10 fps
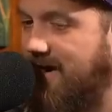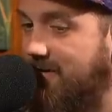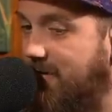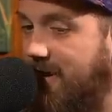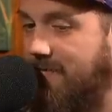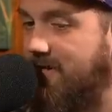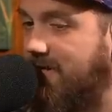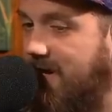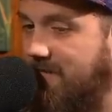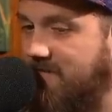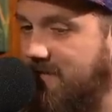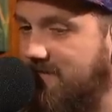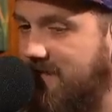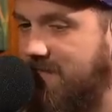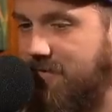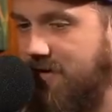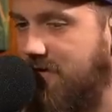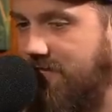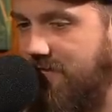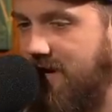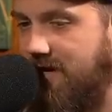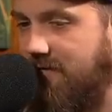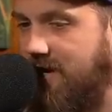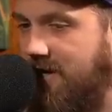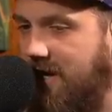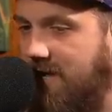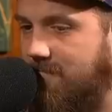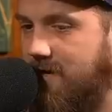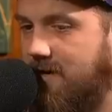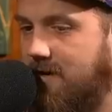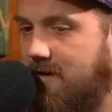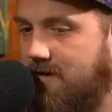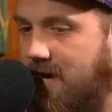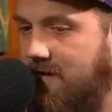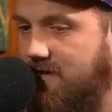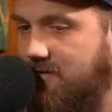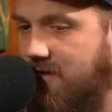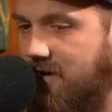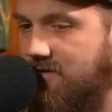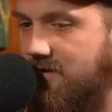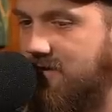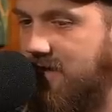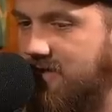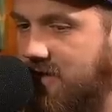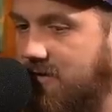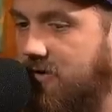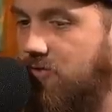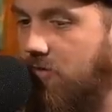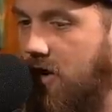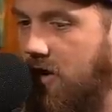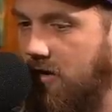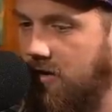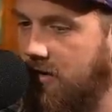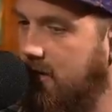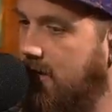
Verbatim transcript: I don't know how many lineups he was in, but Noah Fant, great game, 92 yards and touchdown. Gronk.